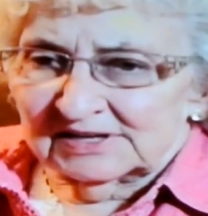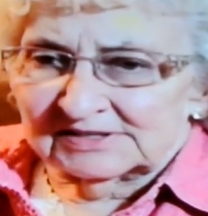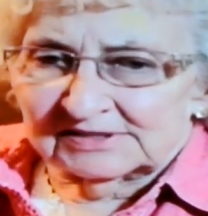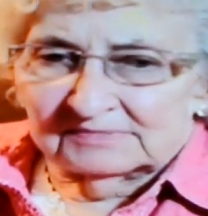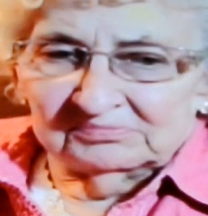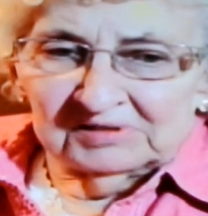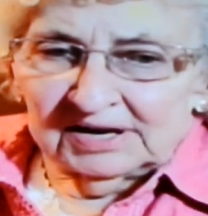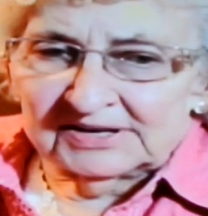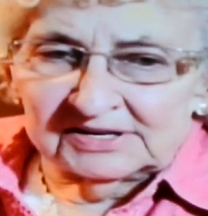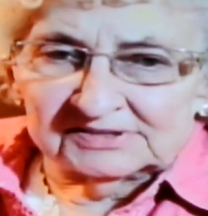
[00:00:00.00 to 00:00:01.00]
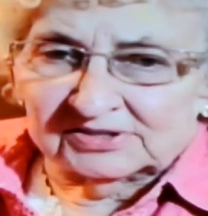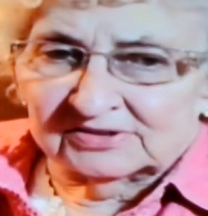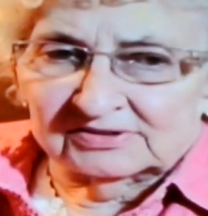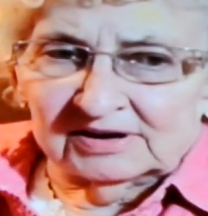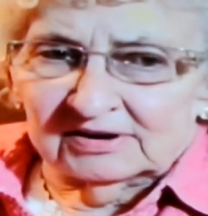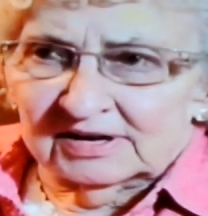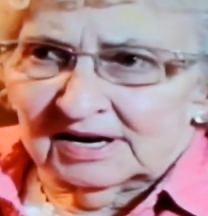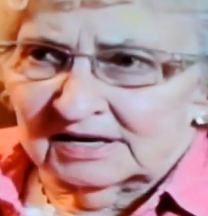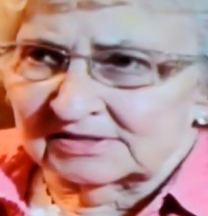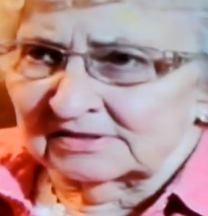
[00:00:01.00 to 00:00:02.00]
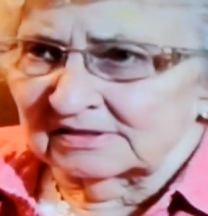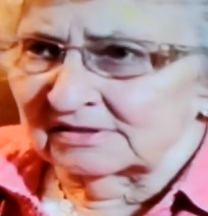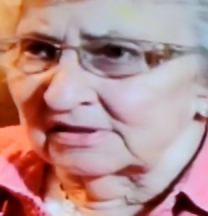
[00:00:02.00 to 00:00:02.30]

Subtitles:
they say, my kids could care less,